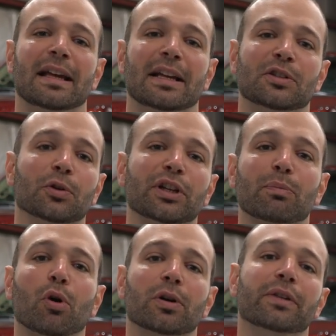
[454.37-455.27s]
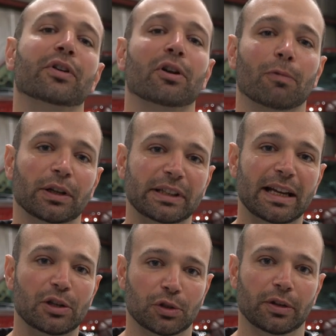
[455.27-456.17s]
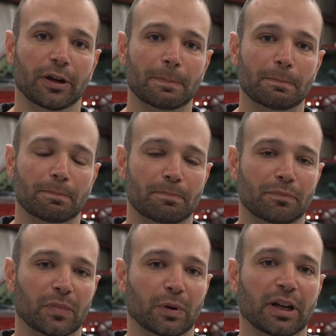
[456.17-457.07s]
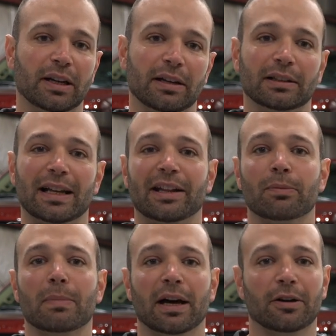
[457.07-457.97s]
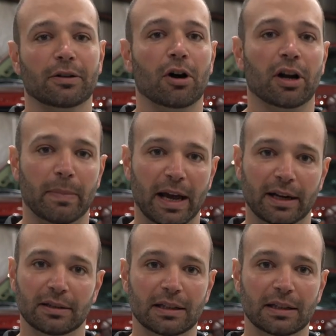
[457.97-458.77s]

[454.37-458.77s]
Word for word: It's only important if you're going to run the engine there okay? And a lot of the modern automatic